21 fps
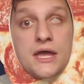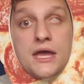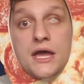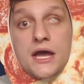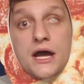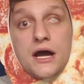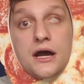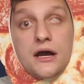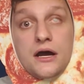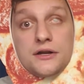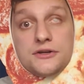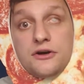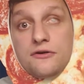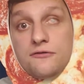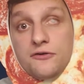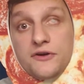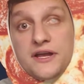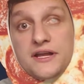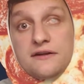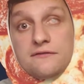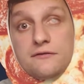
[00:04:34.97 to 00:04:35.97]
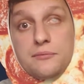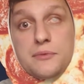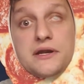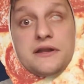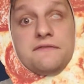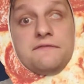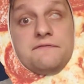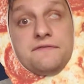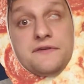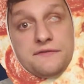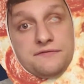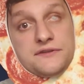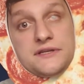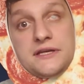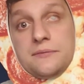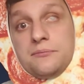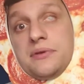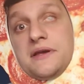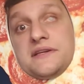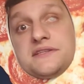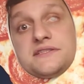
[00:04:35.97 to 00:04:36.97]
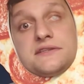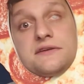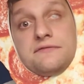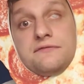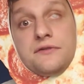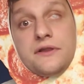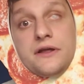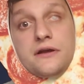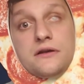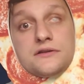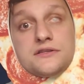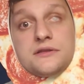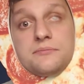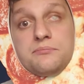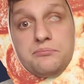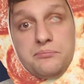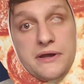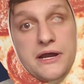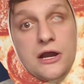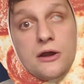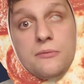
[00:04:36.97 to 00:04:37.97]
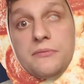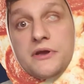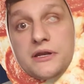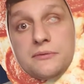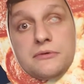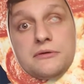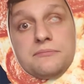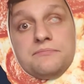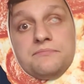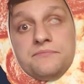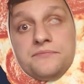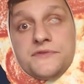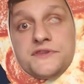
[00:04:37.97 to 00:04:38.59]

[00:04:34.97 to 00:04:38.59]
Don't forget, everybody, 15 pieces of Flair is the bare minimum.